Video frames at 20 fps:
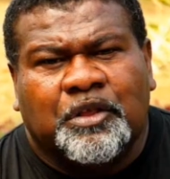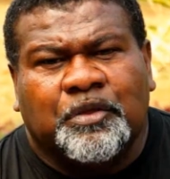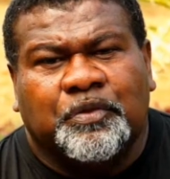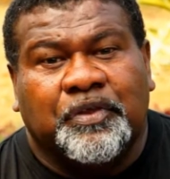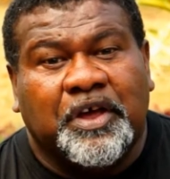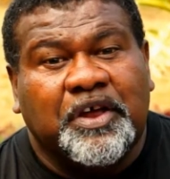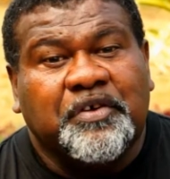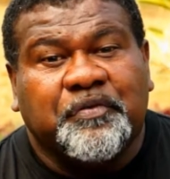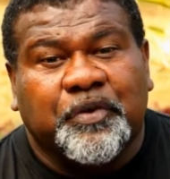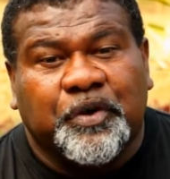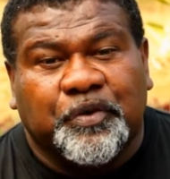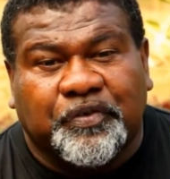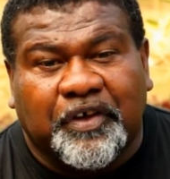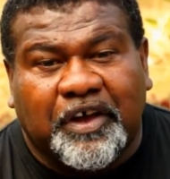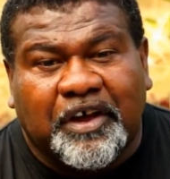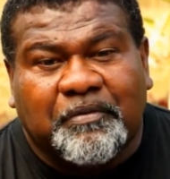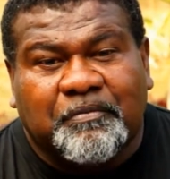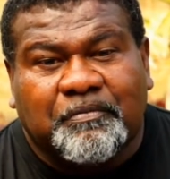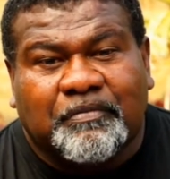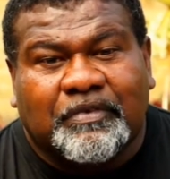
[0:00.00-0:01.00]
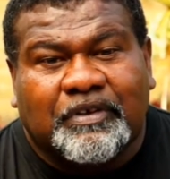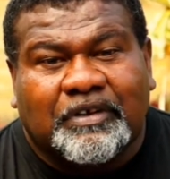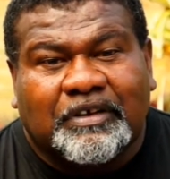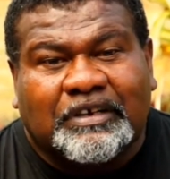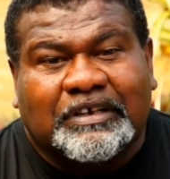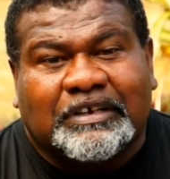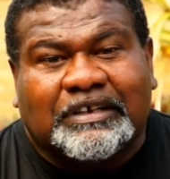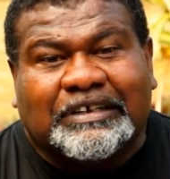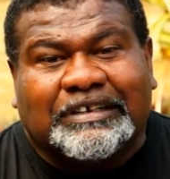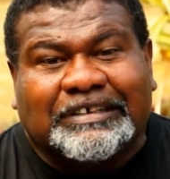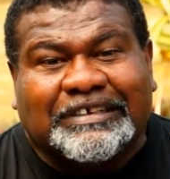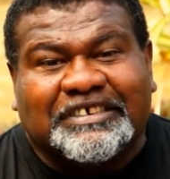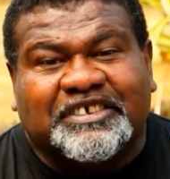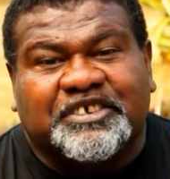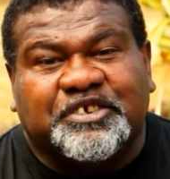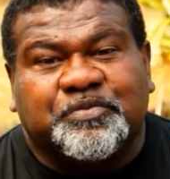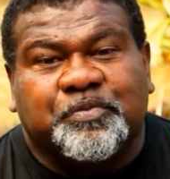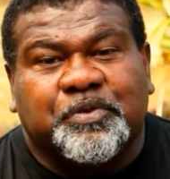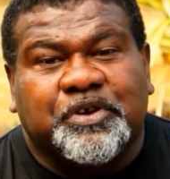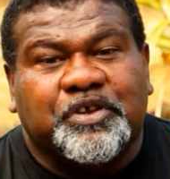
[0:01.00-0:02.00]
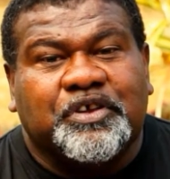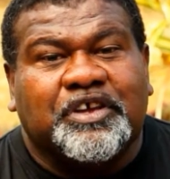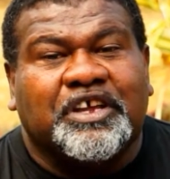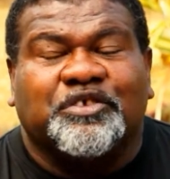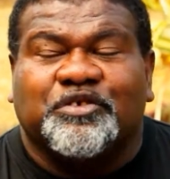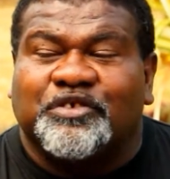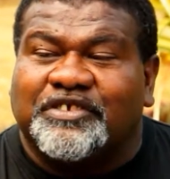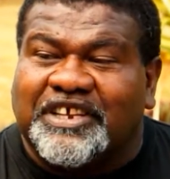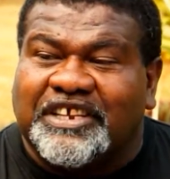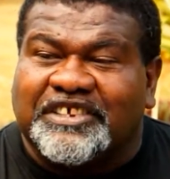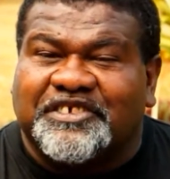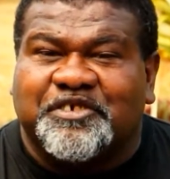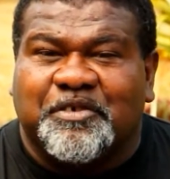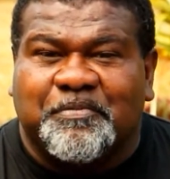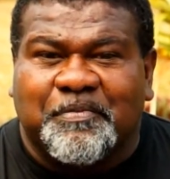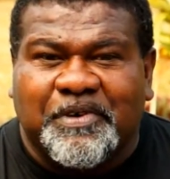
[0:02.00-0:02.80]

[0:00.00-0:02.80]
Then, Rutha, this is where you get to test your